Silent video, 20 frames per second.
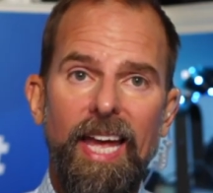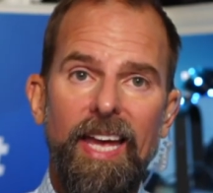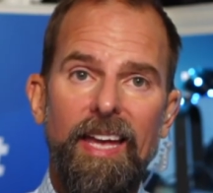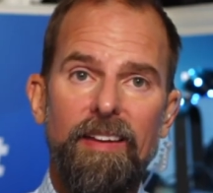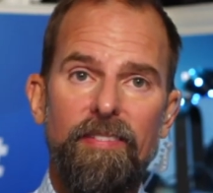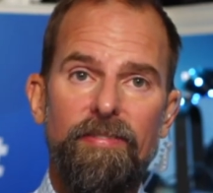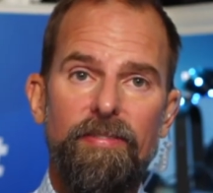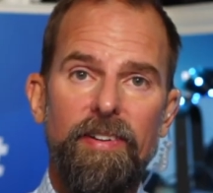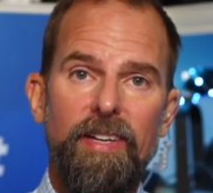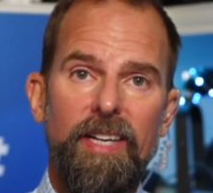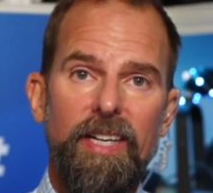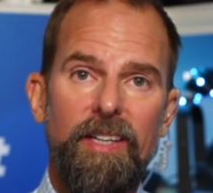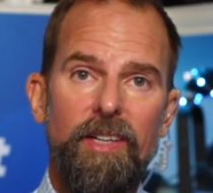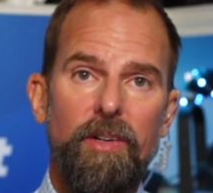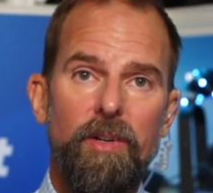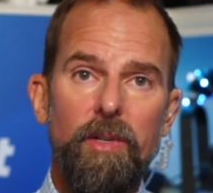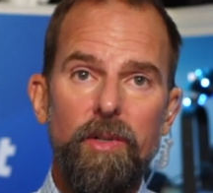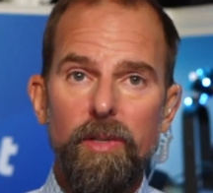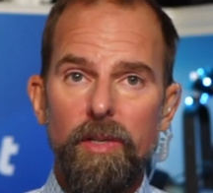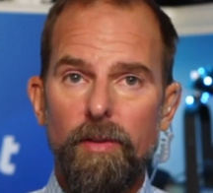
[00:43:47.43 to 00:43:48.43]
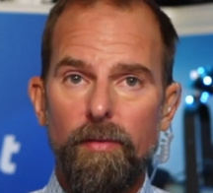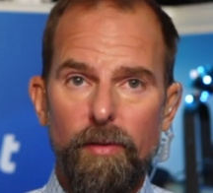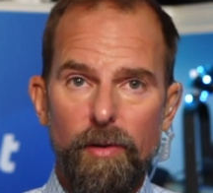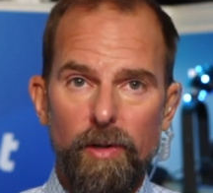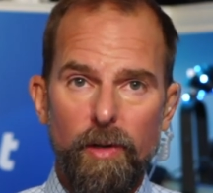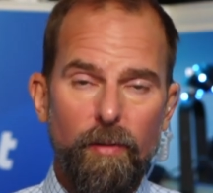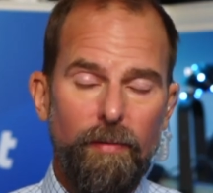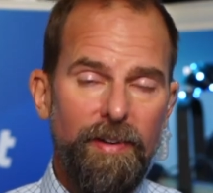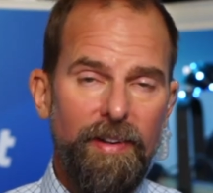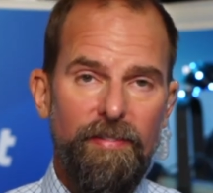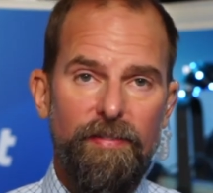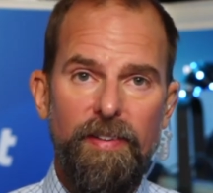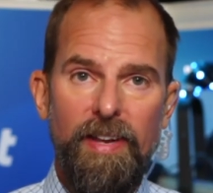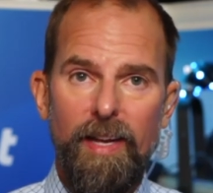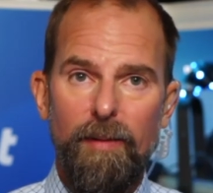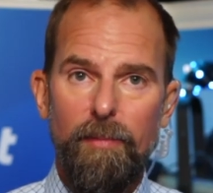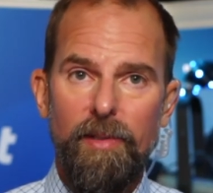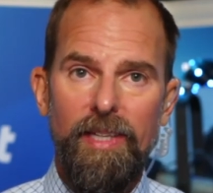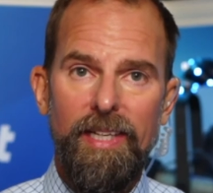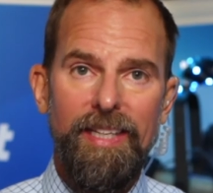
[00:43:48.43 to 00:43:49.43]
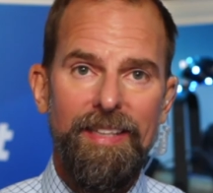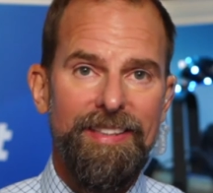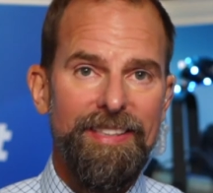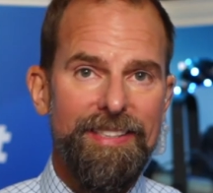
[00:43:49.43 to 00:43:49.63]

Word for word: If uh, you're new to the Vertical Vet family,